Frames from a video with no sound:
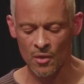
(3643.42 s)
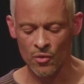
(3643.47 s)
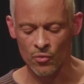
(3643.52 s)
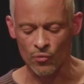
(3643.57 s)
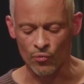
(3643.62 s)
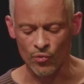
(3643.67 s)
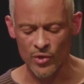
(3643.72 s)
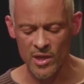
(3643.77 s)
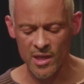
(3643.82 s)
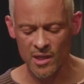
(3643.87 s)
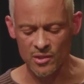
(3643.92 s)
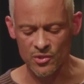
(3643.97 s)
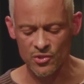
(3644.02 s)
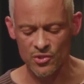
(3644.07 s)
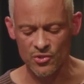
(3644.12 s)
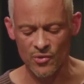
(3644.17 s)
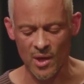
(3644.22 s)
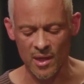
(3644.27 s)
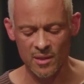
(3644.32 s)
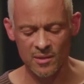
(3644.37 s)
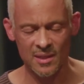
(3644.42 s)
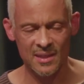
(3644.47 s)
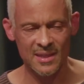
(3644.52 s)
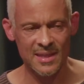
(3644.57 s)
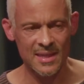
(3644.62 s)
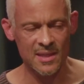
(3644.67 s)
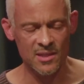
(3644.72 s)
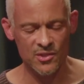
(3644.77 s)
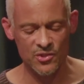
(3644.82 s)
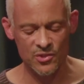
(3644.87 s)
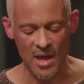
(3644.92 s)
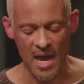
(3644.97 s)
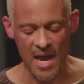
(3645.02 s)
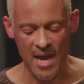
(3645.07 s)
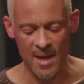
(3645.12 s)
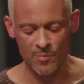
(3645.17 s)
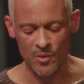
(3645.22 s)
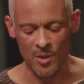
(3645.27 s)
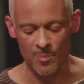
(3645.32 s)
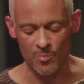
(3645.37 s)
Reconstructed each
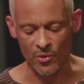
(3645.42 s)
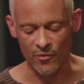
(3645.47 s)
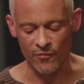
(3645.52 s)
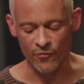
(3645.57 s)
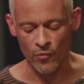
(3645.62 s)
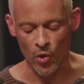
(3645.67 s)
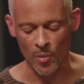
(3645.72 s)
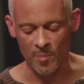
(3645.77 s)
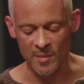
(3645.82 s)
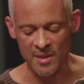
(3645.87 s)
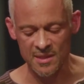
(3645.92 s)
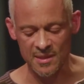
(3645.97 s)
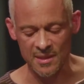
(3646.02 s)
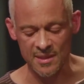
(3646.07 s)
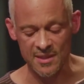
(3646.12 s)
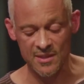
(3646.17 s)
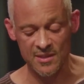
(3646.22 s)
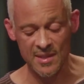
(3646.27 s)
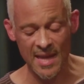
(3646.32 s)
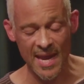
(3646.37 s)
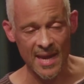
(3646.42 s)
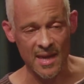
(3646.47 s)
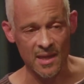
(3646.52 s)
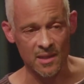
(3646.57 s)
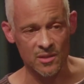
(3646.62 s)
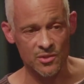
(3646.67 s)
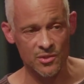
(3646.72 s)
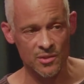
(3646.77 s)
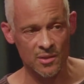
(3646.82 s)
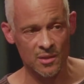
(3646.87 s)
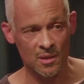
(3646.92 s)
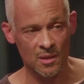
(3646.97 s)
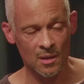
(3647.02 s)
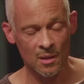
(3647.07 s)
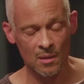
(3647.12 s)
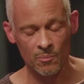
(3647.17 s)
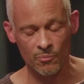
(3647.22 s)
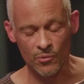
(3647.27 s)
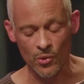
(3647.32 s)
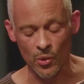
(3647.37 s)
time the performance is staged,
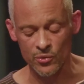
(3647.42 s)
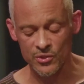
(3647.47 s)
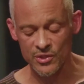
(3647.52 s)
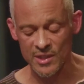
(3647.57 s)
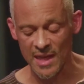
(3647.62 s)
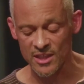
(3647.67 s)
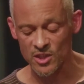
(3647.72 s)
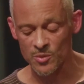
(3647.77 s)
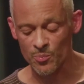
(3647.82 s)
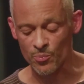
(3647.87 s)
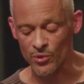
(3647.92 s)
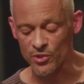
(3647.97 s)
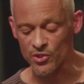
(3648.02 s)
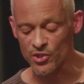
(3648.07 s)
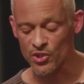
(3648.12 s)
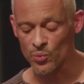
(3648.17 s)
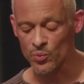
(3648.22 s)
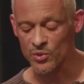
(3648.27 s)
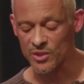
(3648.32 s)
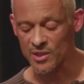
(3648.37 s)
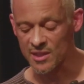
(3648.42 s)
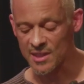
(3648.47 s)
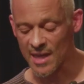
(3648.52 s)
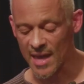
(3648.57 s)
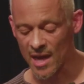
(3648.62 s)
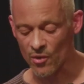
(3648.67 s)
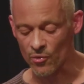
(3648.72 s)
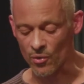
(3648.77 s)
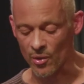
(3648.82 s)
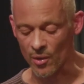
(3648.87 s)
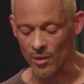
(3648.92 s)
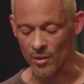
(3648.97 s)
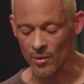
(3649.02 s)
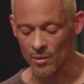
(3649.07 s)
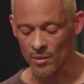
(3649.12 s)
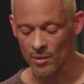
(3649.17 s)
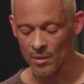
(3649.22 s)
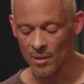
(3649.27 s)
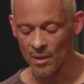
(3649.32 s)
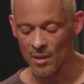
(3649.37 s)
process produces error.
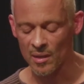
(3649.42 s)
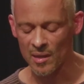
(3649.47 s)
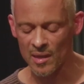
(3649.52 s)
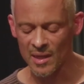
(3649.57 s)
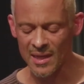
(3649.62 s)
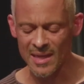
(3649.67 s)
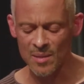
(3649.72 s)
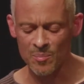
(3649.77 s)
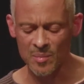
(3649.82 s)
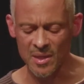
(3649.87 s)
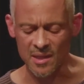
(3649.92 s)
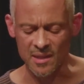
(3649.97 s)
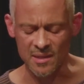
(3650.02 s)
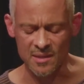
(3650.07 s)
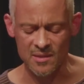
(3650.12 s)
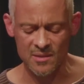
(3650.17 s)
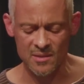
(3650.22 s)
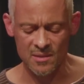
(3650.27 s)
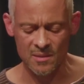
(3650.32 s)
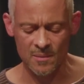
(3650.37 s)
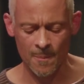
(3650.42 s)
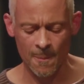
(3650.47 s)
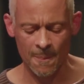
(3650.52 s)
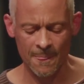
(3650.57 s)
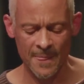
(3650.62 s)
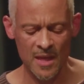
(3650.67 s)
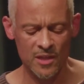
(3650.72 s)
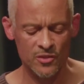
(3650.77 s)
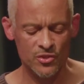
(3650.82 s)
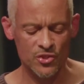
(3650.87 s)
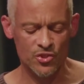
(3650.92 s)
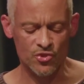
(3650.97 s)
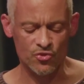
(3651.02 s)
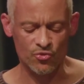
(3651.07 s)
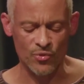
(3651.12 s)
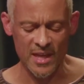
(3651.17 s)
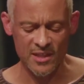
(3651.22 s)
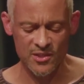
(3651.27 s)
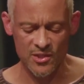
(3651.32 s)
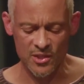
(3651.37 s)
Immanence
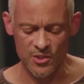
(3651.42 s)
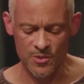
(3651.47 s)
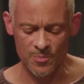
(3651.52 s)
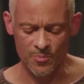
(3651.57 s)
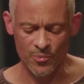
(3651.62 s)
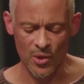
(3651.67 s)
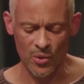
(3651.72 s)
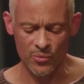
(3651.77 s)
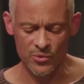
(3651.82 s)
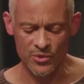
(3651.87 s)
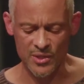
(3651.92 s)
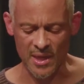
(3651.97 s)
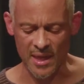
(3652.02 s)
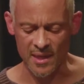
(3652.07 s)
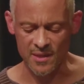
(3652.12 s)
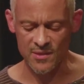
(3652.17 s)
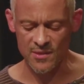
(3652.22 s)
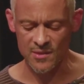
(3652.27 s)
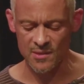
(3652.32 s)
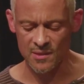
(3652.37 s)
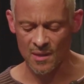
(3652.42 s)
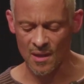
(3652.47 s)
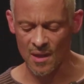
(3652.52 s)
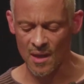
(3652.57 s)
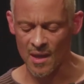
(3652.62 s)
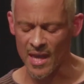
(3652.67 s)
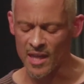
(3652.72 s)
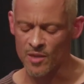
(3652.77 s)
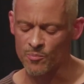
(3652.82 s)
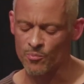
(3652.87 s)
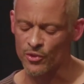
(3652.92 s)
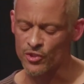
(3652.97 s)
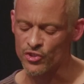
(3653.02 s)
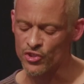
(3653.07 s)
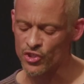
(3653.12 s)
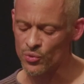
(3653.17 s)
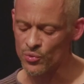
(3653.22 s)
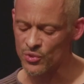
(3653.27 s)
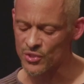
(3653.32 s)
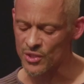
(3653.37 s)
stresses process and
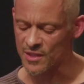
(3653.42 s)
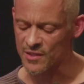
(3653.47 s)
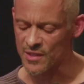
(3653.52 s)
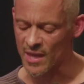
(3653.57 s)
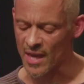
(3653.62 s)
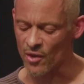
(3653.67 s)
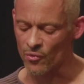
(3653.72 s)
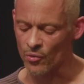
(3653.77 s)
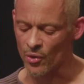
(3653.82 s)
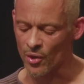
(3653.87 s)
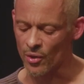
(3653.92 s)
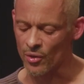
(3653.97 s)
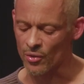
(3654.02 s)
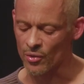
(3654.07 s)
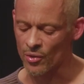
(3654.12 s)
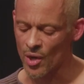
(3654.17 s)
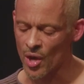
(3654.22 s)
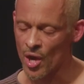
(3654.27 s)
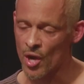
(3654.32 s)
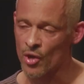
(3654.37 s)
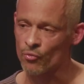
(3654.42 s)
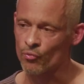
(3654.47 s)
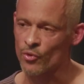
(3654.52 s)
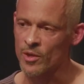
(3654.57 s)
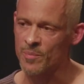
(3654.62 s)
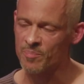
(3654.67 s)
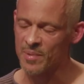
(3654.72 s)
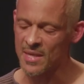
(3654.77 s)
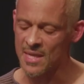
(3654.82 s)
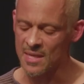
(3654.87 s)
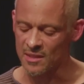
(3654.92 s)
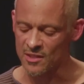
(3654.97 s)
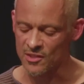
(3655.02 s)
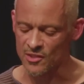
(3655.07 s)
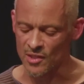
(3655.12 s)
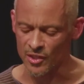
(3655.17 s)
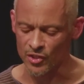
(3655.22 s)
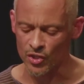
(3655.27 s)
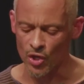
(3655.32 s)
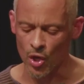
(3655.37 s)
produces error, repeats
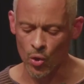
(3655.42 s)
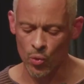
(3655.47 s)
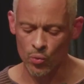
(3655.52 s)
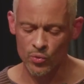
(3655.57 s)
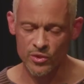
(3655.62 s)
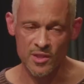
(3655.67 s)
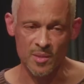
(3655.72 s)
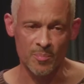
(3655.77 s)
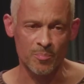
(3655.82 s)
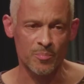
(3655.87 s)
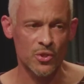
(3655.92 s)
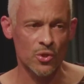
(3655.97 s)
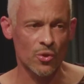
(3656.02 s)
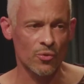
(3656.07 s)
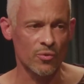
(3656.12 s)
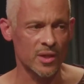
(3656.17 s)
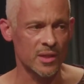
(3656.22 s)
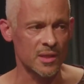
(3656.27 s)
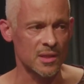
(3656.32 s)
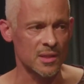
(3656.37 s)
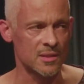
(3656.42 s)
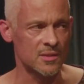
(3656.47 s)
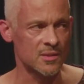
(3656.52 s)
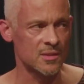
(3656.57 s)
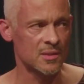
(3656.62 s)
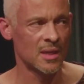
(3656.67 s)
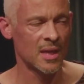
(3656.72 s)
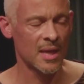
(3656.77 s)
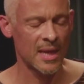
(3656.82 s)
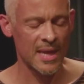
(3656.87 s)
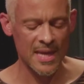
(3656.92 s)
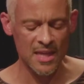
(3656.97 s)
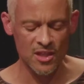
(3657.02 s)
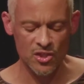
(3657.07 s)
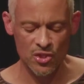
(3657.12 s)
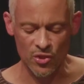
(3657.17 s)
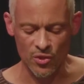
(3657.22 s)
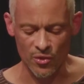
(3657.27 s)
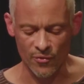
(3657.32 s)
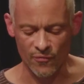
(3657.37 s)
and codes impurities into
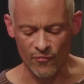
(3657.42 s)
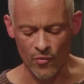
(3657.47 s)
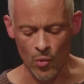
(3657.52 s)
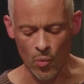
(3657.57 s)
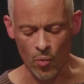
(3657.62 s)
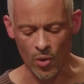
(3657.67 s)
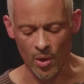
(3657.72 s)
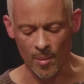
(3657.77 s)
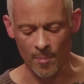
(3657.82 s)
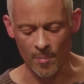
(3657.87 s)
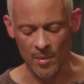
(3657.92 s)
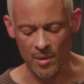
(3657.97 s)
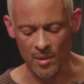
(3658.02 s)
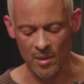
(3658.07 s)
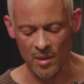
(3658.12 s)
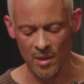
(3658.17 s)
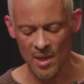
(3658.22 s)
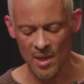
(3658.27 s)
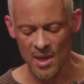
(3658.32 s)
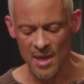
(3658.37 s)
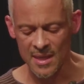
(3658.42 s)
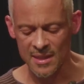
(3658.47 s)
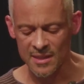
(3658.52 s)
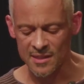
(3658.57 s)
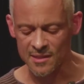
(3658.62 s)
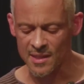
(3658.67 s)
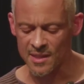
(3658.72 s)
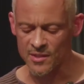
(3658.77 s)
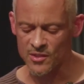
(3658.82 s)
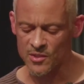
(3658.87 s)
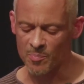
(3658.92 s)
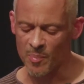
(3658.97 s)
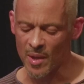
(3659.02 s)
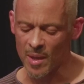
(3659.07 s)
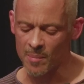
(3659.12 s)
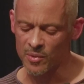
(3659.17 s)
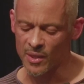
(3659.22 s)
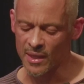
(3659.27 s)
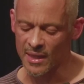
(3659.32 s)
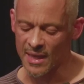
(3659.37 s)
the form. Since
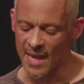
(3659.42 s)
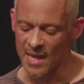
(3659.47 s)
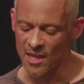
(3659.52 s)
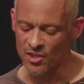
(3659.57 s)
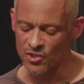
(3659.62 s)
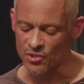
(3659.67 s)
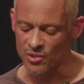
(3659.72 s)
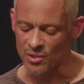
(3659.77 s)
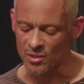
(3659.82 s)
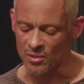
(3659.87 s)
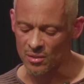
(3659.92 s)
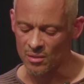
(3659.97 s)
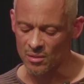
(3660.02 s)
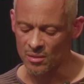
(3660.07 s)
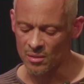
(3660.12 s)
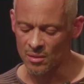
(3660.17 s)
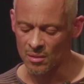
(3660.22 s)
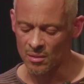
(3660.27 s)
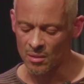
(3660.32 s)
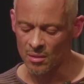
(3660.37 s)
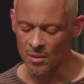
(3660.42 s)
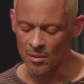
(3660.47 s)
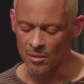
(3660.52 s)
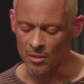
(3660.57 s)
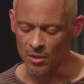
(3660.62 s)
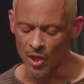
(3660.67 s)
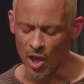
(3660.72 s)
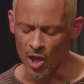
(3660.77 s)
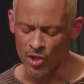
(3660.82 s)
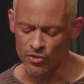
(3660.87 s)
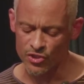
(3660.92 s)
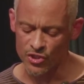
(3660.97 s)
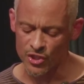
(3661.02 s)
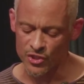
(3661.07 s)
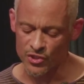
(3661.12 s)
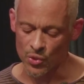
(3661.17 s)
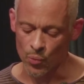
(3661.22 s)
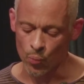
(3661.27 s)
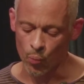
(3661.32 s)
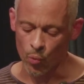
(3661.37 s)
publication launches
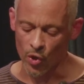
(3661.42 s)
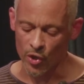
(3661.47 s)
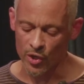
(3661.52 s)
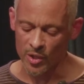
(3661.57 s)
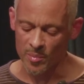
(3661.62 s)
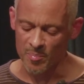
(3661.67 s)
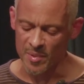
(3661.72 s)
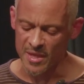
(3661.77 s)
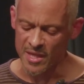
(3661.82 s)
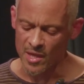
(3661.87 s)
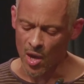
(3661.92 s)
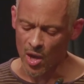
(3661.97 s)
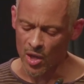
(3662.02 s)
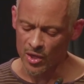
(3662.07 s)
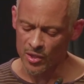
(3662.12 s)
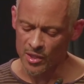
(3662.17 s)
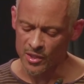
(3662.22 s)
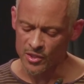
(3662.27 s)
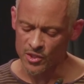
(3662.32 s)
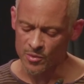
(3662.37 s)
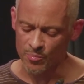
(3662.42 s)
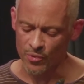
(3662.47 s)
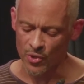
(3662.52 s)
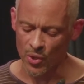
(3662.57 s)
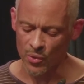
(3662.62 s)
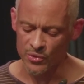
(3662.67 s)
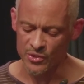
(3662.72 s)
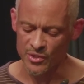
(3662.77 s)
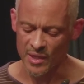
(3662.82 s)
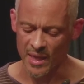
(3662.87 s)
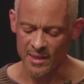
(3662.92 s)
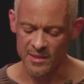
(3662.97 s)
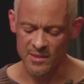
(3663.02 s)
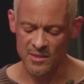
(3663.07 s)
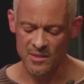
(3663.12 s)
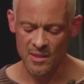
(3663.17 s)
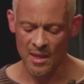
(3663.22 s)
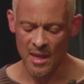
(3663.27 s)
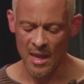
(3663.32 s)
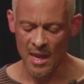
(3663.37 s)
a work beyond its
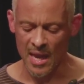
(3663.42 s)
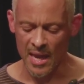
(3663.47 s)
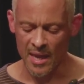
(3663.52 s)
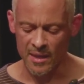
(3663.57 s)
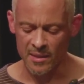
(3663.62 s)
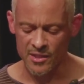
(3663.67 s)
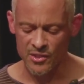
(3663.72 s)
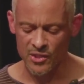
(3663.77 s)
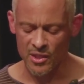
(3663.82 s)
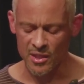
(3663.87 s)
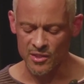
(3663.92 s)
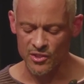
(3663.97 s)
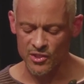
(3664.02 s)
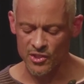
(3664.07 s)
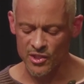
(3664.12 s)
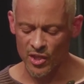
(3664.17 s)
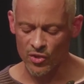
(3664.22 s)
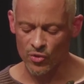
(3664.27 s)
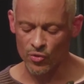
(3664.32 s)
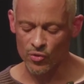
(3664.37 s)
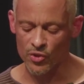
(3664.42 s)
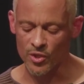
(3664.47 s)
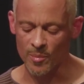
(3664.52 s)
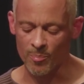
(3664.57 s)
process and is considered the